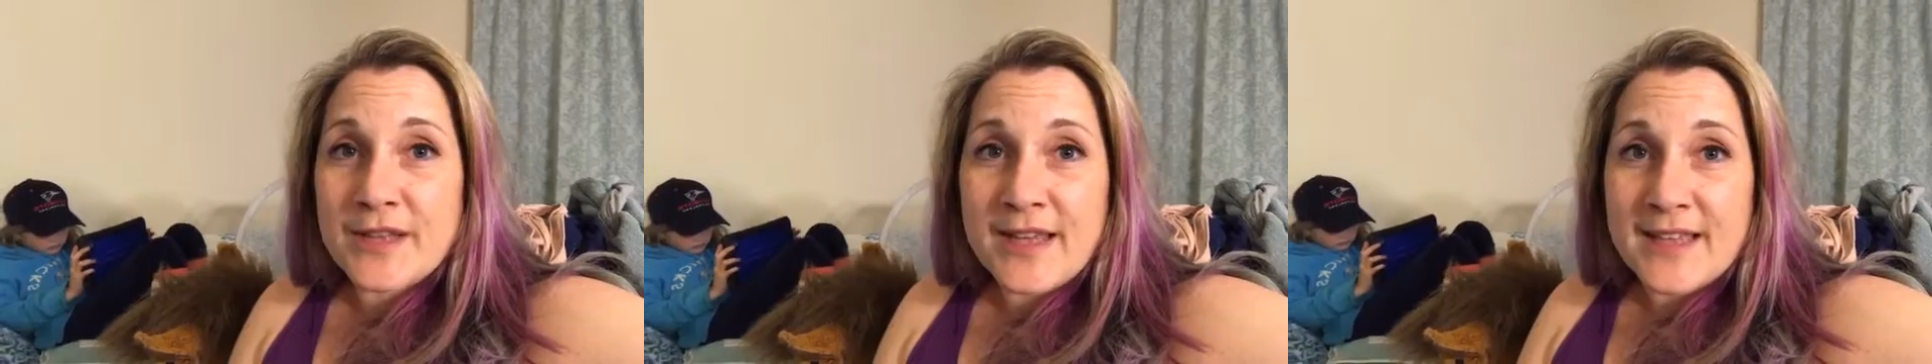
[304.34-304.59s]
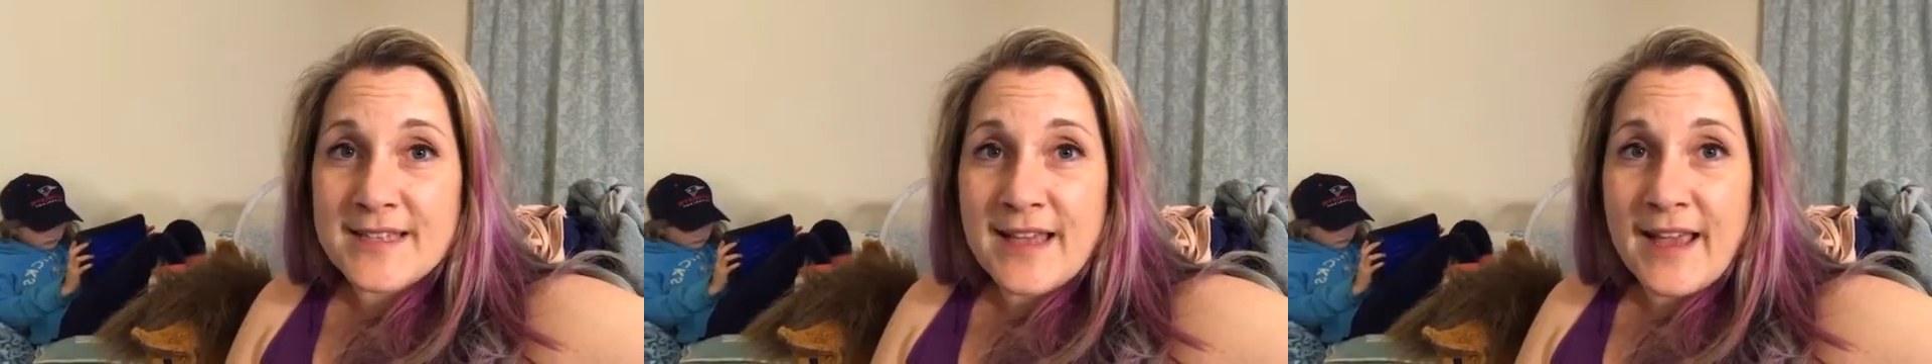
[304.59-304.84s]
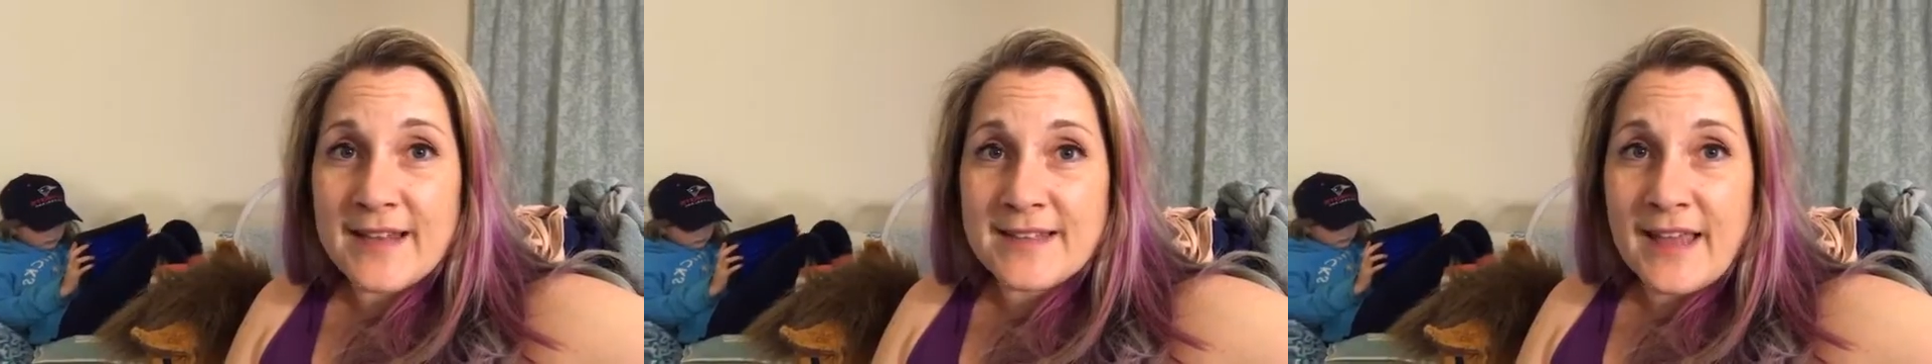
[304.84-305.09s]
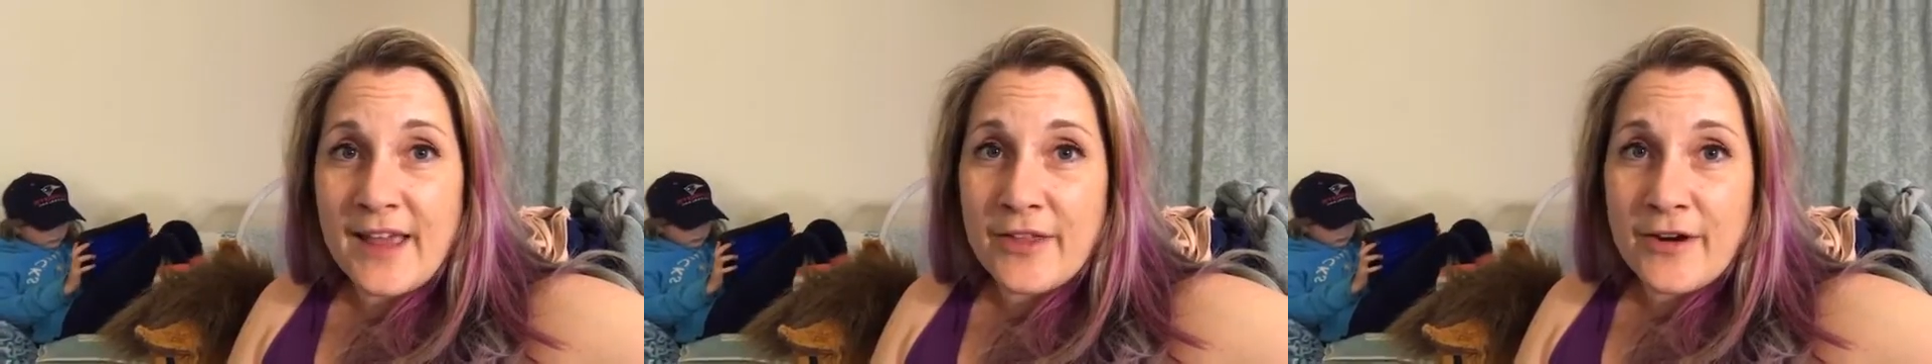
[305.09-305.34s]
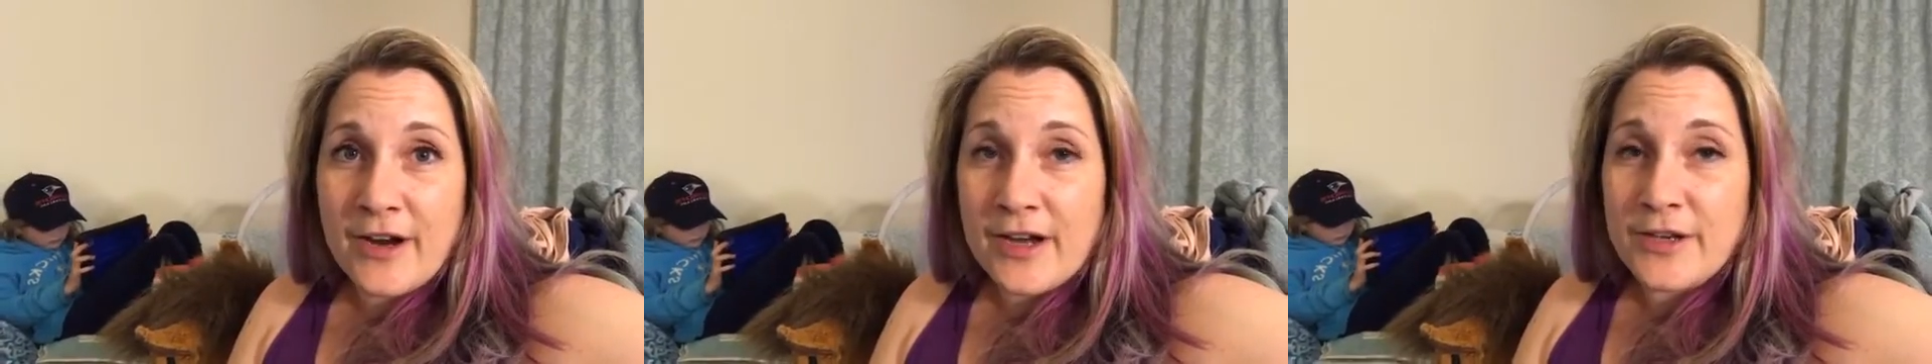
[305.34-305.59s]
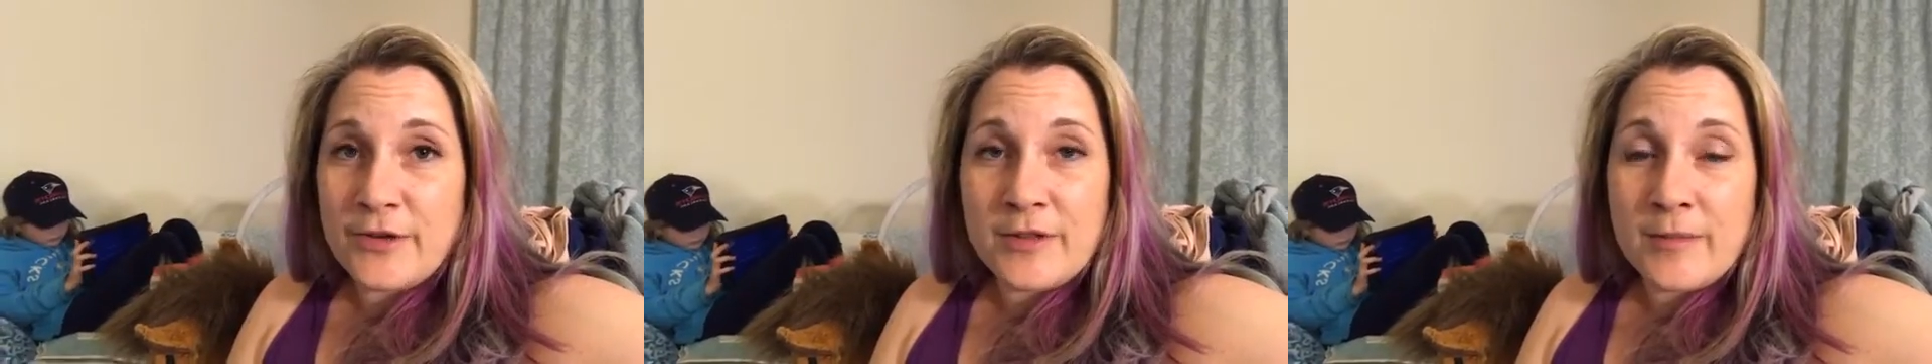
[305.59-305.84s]
the kids can get together
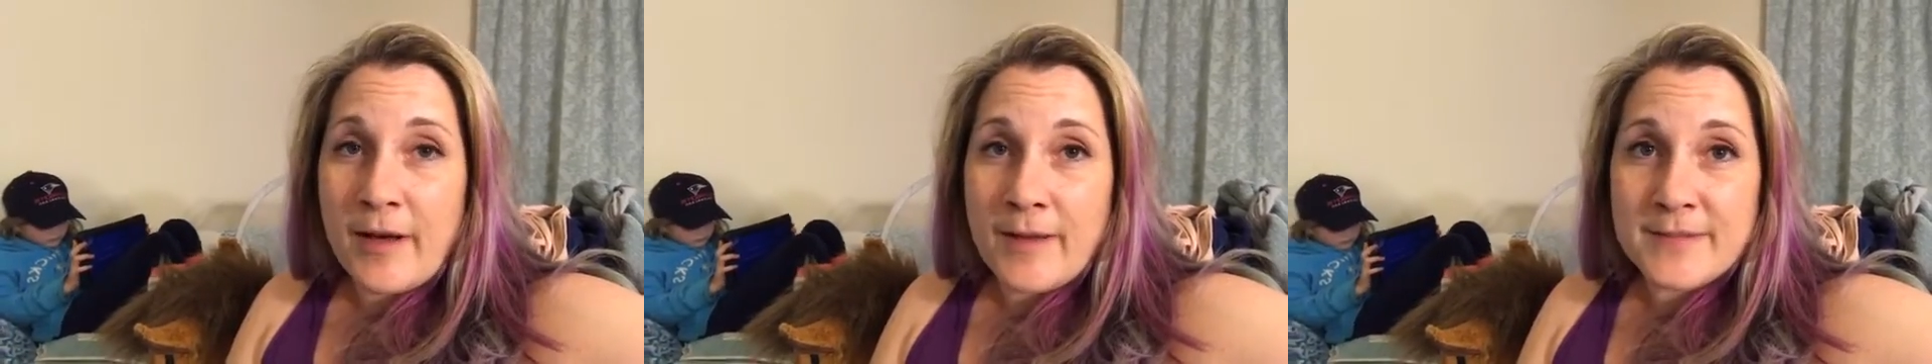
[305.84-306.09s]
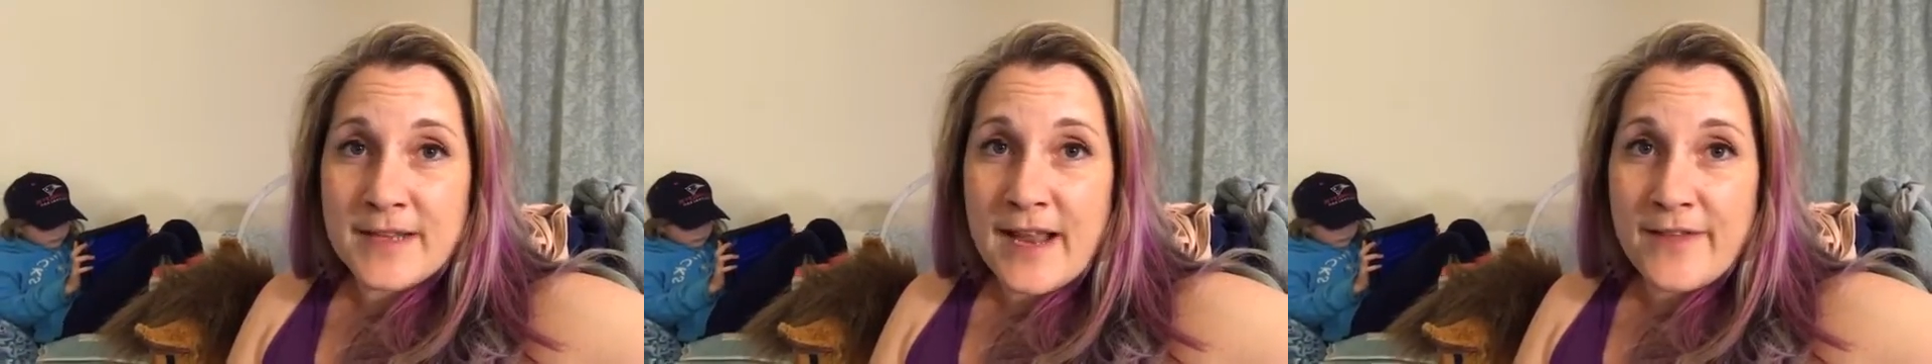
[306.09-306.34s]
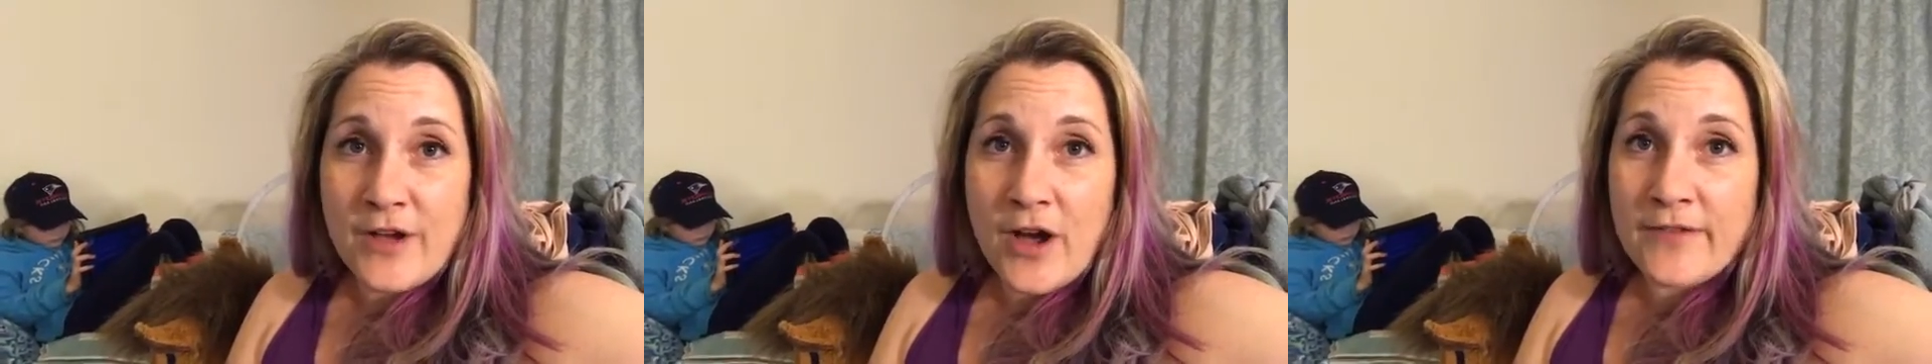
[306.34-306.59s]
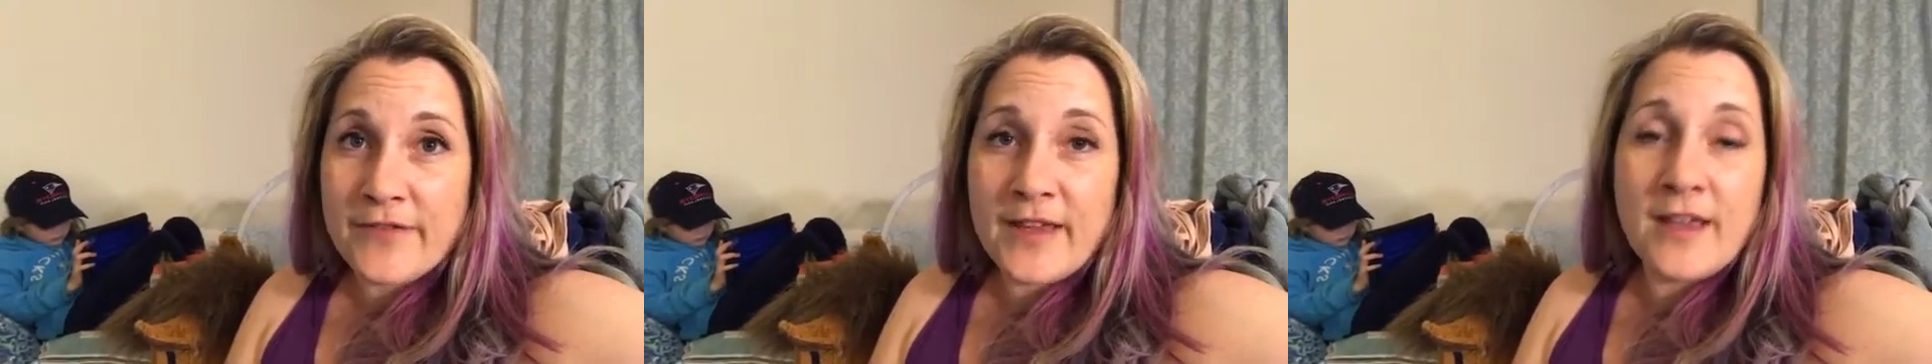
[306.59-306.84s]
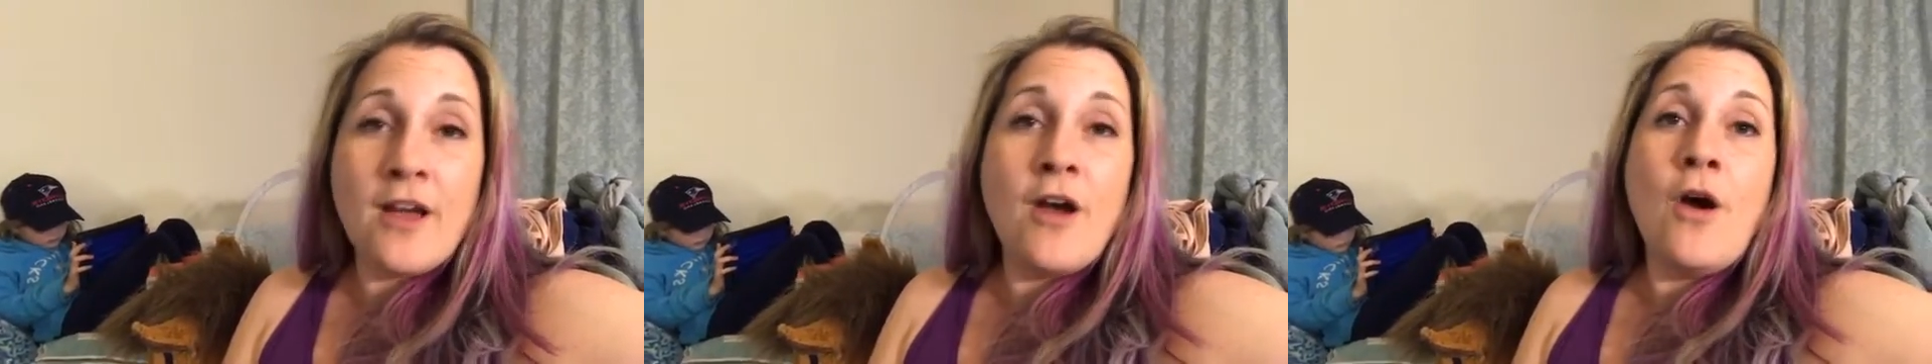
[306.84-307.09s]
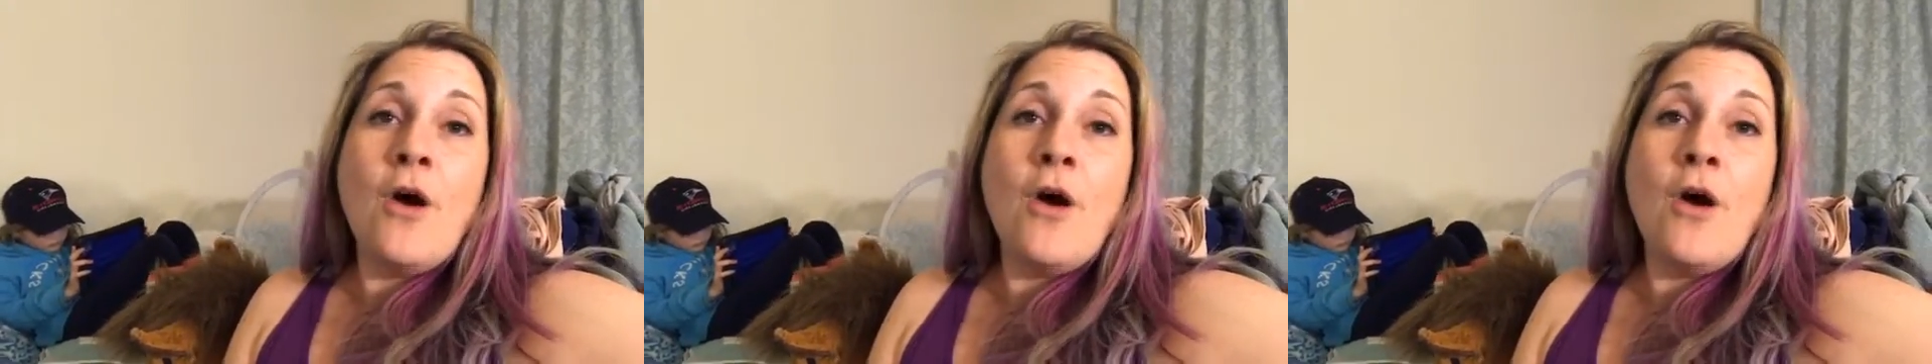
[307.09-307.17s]
and you and the moms can have coffee,